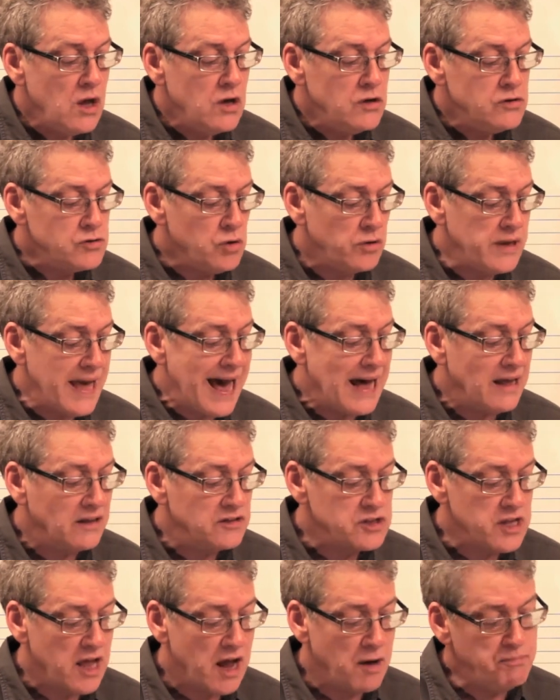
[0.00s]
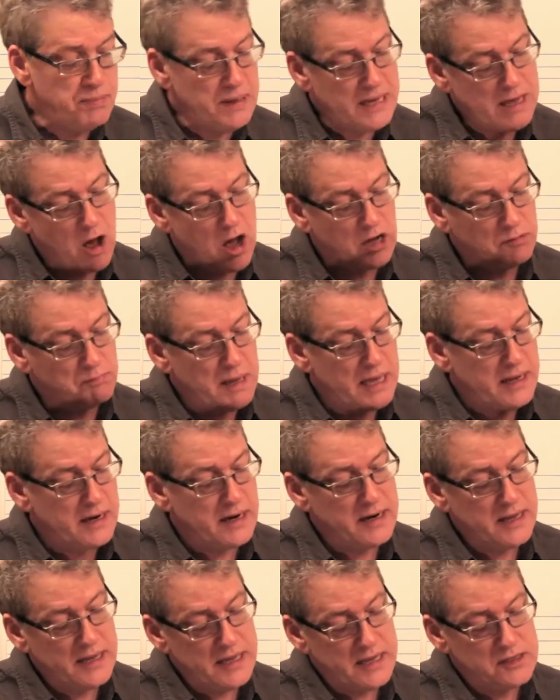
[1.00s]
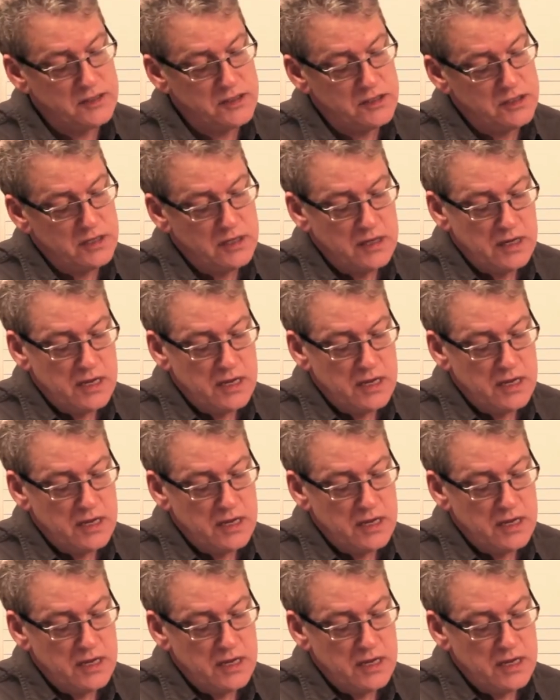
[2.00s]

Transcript: So yeah, a B augmented is